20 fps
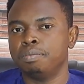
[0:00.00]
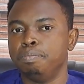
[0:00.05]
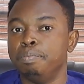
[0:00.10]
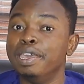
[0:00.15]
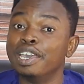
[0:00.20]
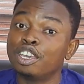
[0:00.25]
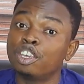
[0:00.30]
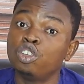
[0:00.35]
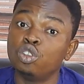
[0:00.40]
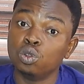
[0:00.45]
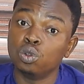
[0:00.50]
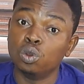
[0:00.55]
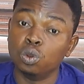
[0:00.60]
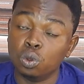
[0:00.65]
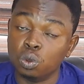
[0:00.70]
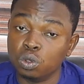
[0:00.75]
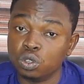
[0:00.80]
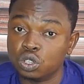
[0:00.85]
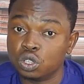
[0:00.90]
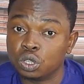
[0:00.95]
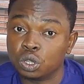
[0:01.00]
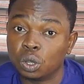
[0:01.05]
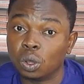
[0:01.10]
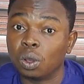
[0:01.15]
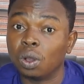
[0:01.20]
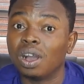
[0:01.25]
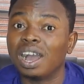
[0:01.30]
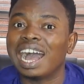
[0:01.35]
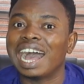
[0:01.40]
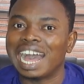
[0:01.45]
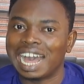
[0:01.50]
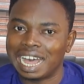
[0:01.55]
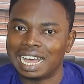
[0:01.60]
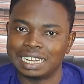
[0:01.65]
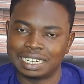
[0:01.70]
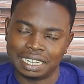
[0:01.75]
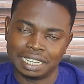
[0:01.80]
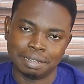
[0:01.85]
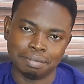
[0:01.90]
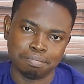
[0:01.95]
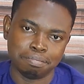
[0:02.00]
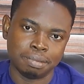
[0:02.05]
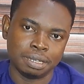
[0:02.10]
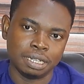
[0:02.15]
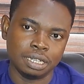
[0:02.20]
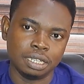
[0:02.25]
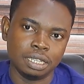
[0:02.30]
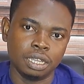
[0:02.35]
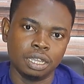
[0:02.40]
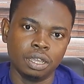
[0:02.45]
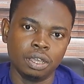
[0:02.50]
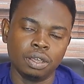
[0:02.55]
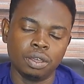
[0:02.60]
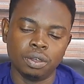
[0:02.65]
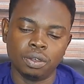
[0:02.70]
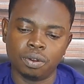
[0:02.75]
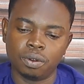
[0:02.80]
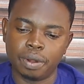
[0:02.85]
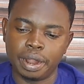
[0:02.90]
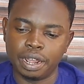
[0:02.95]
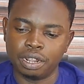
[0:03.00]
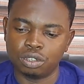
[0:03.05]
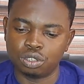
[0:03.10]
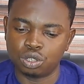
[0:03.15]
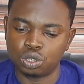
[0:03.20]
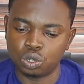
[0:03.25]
make you lose your hard-earned money, right?